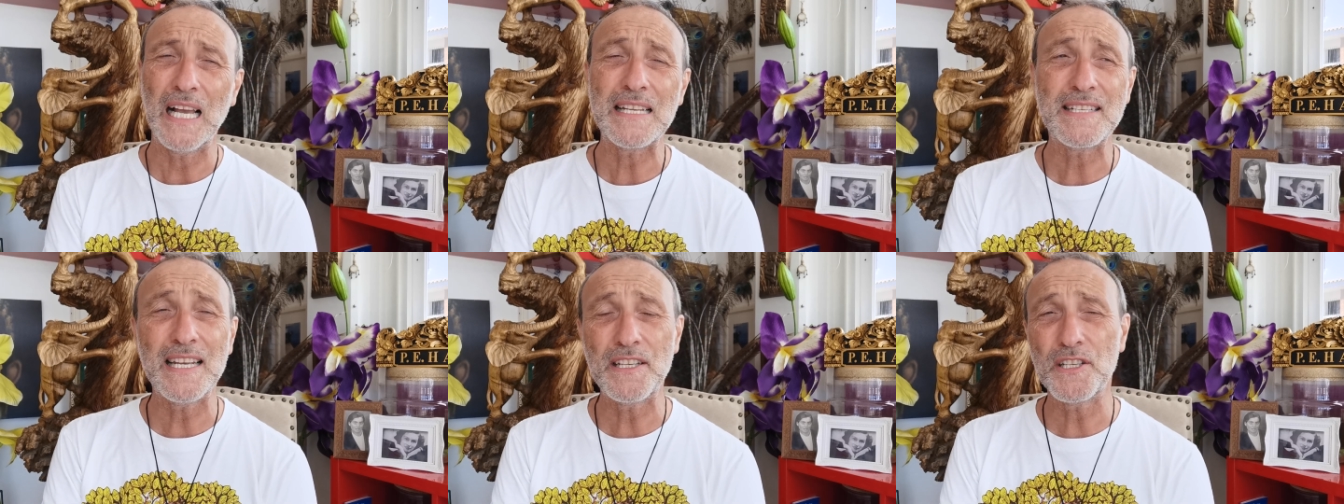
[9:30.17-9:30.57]

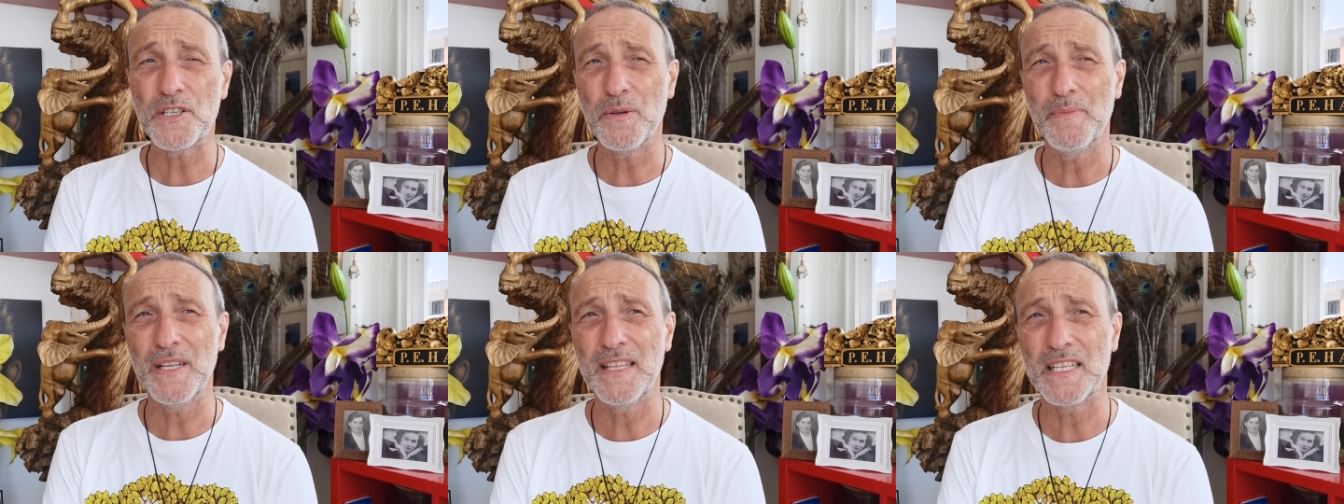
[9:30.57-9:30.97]
I said to
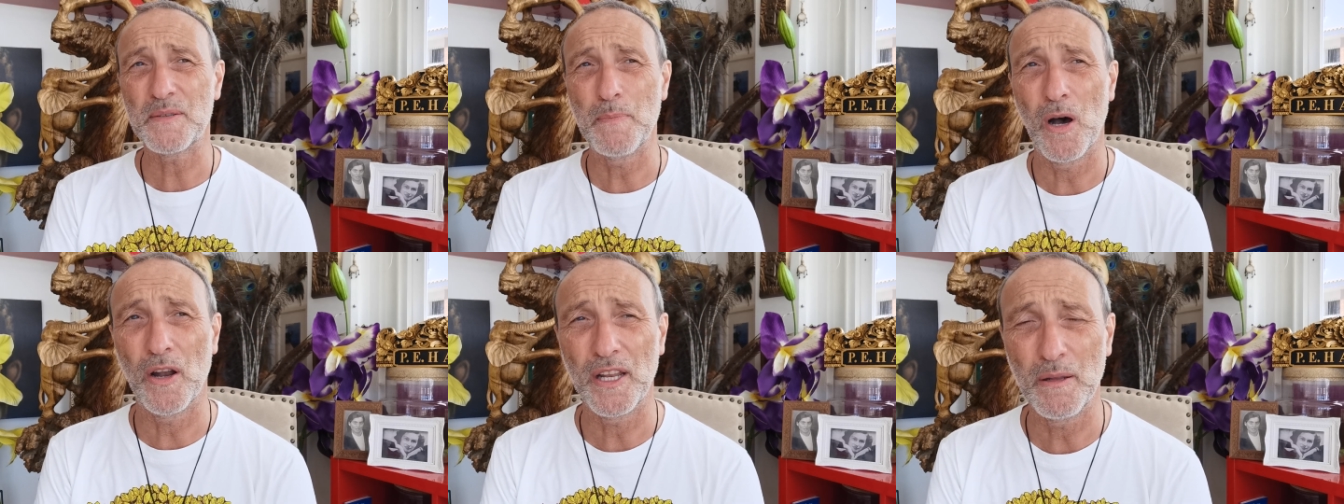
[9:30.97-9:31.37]
somebody
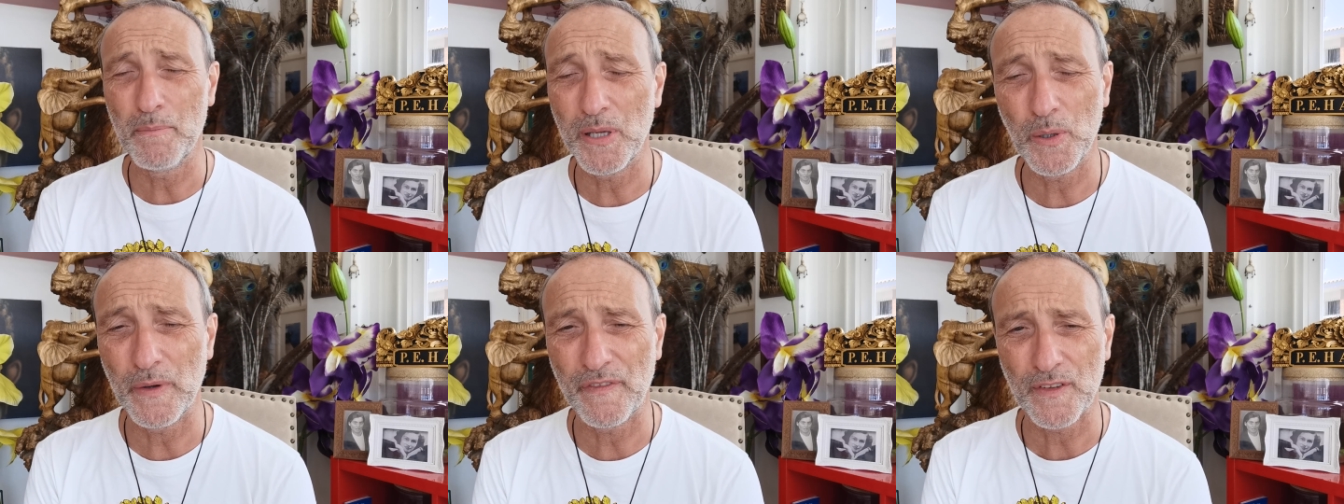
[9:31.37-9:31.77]
this morning,
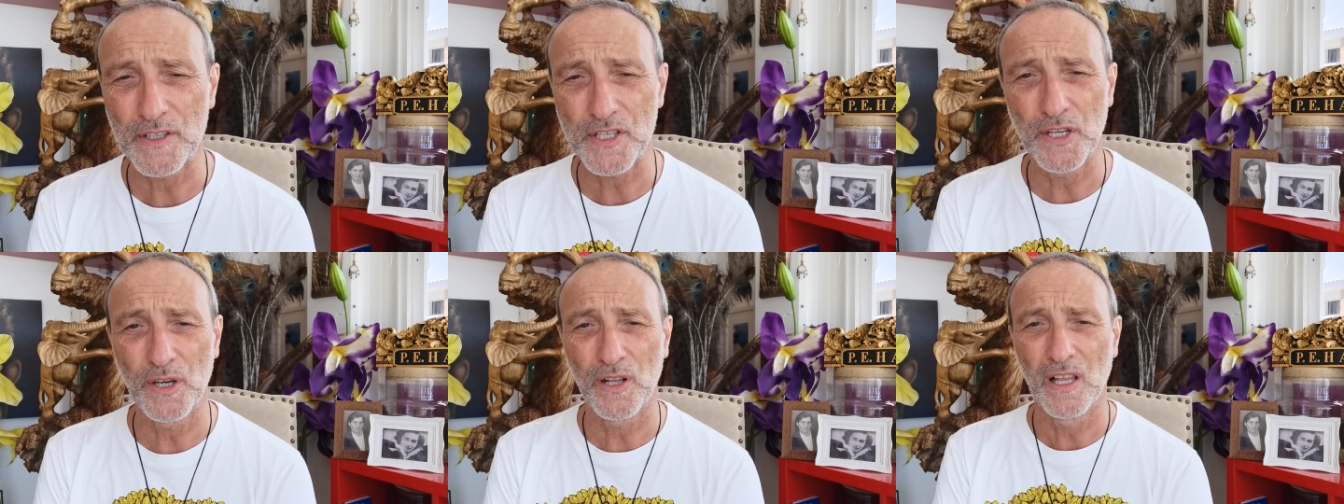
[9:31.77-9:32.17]
beautiful
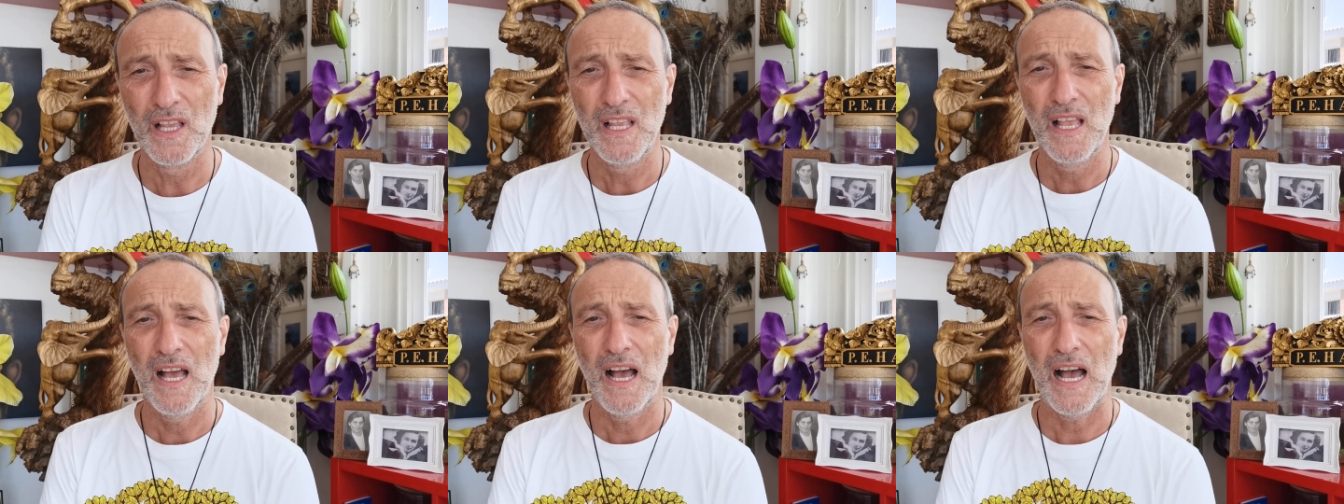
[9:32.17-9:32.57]
soul,
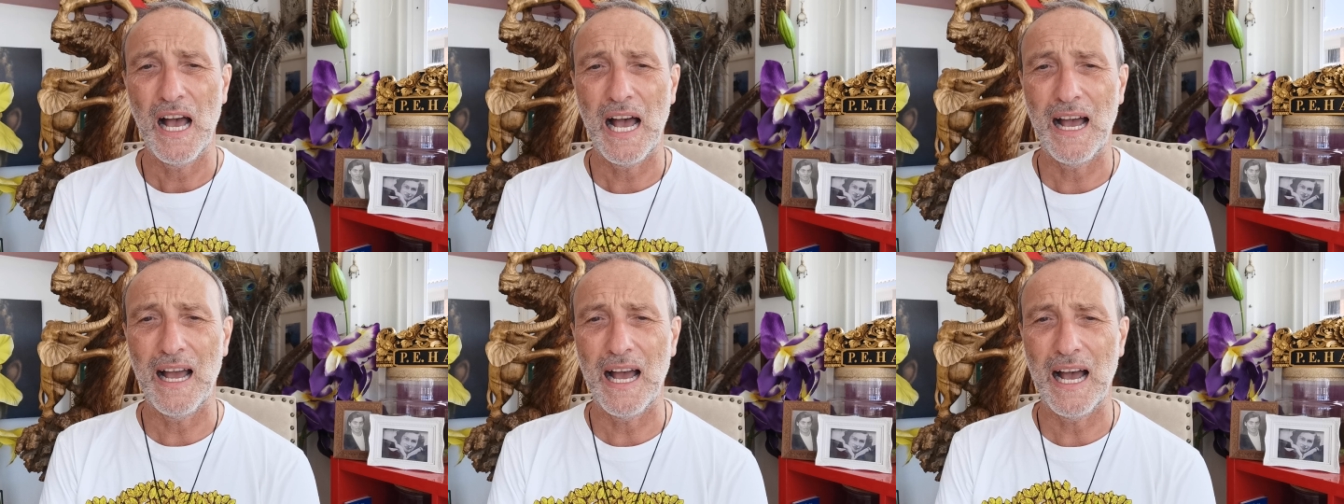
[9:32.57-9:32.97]

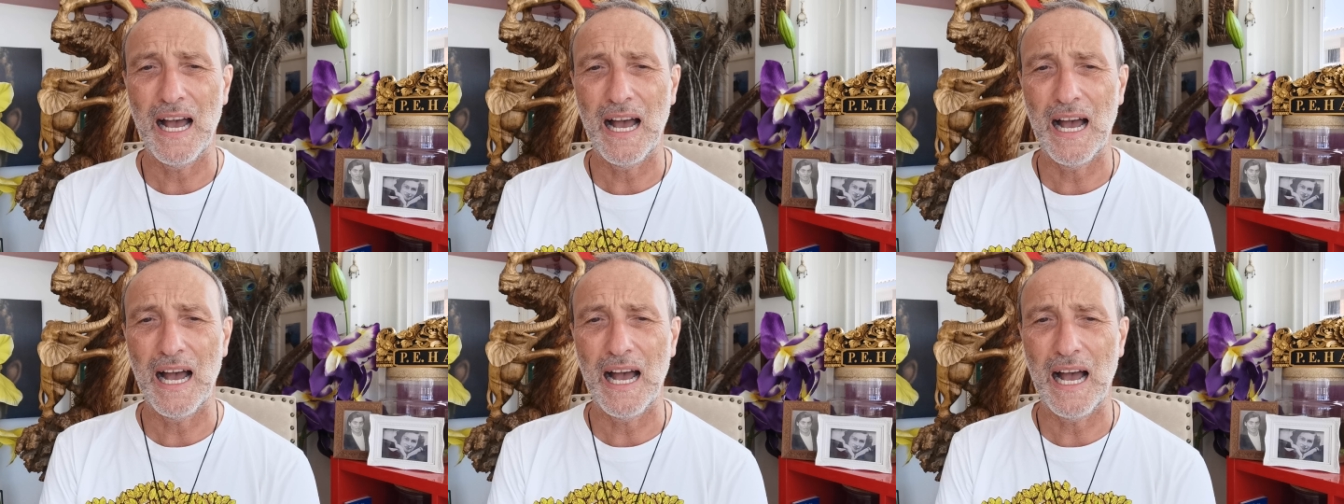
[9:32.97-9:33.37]
I,
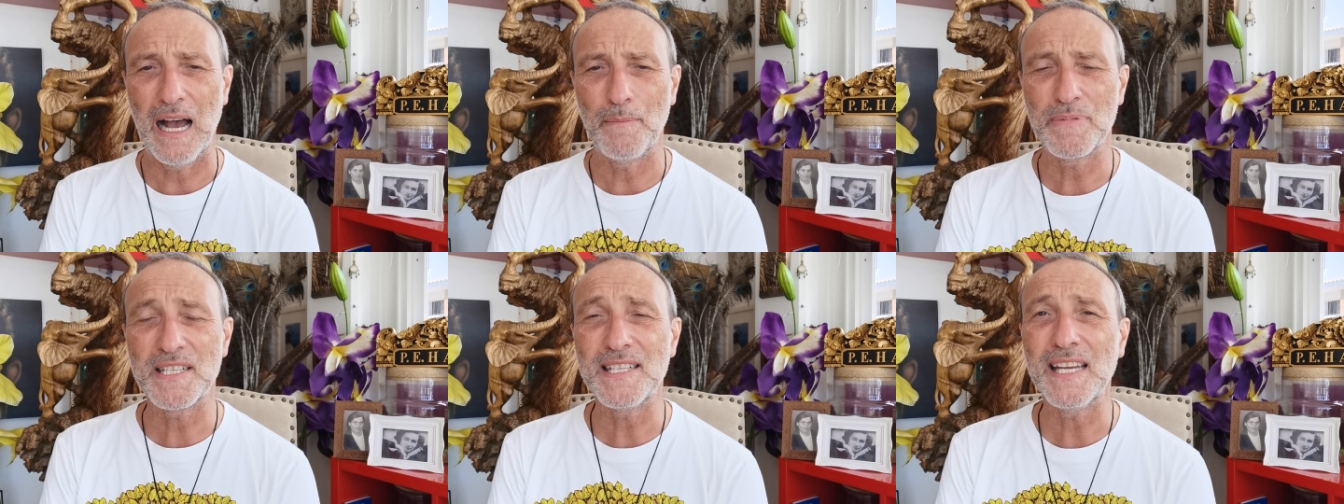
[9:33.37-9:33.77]

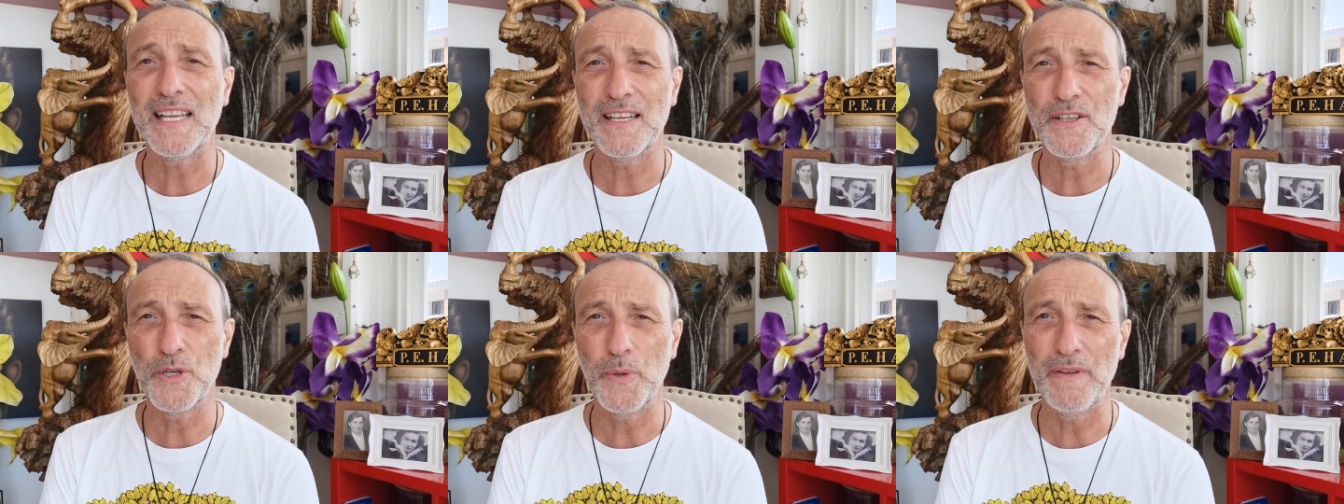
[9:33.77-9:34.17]
I'm
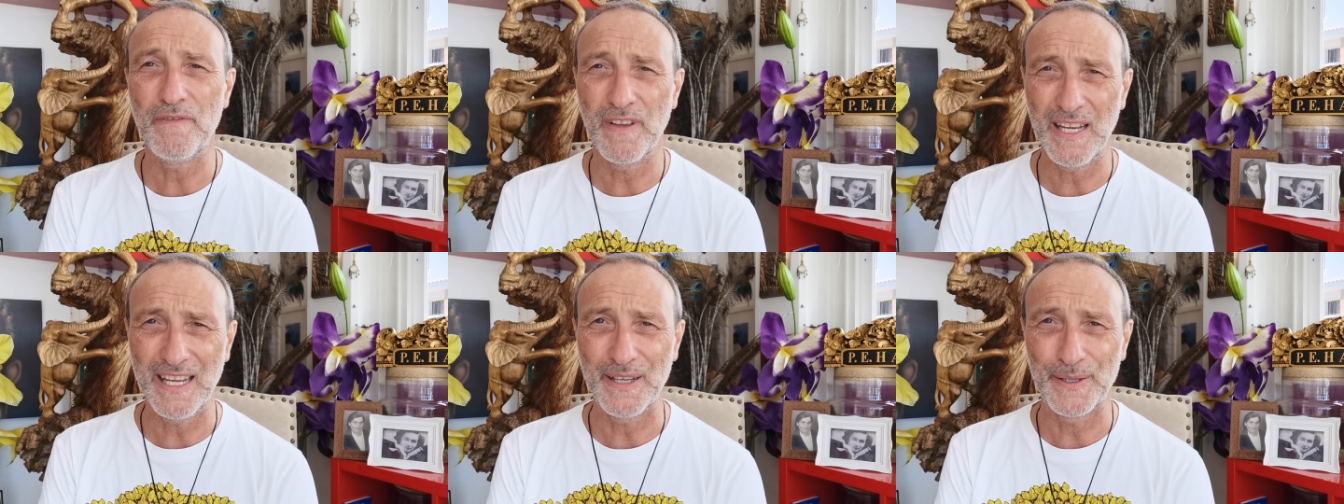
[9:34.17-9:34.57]
sick of doing
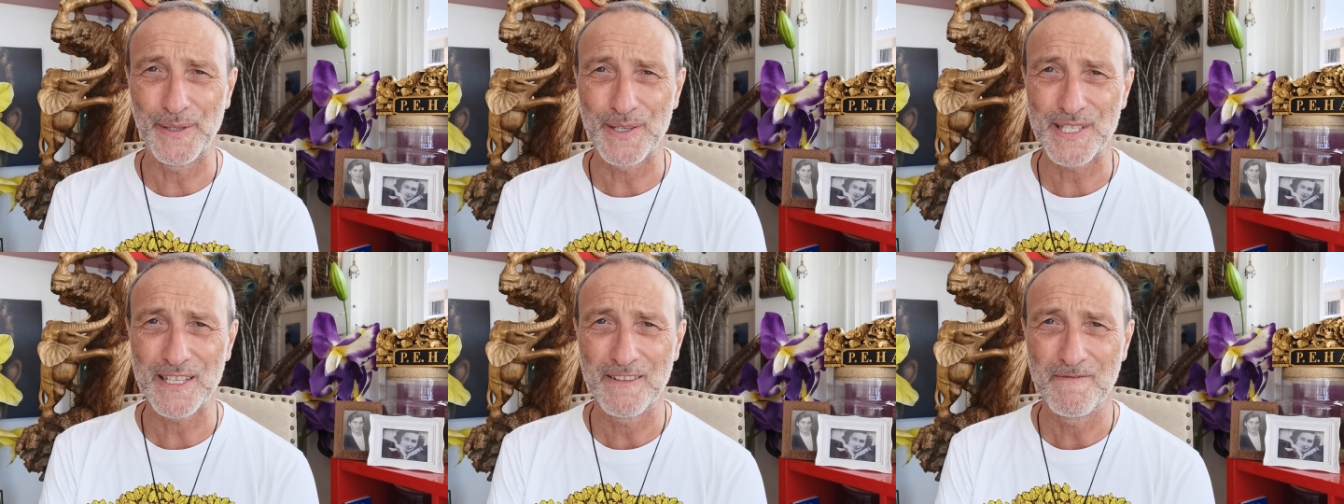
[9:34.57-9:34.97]

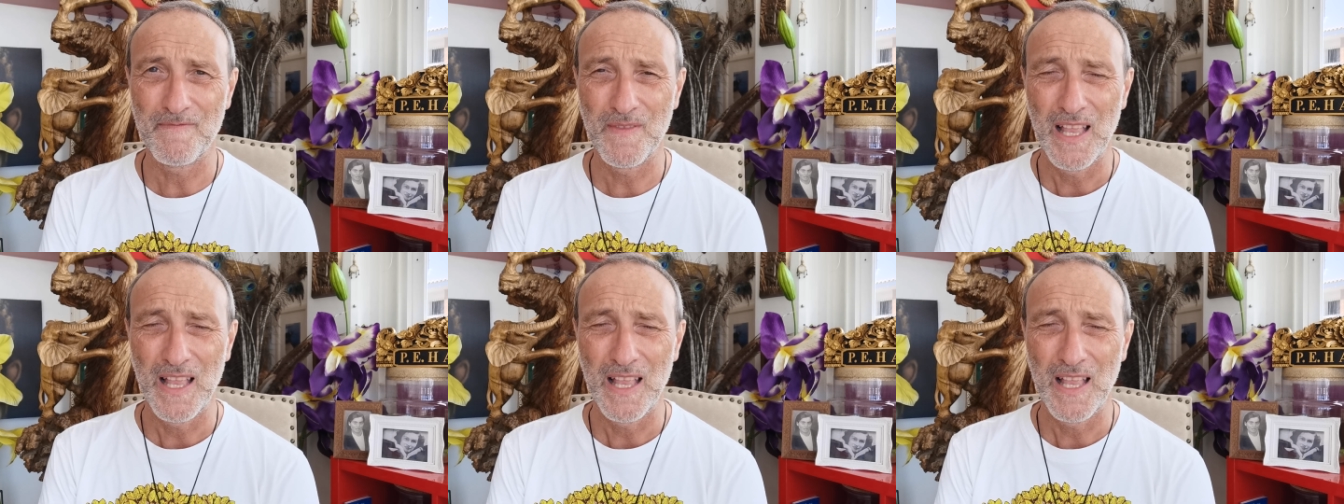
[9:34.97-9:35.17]
videos.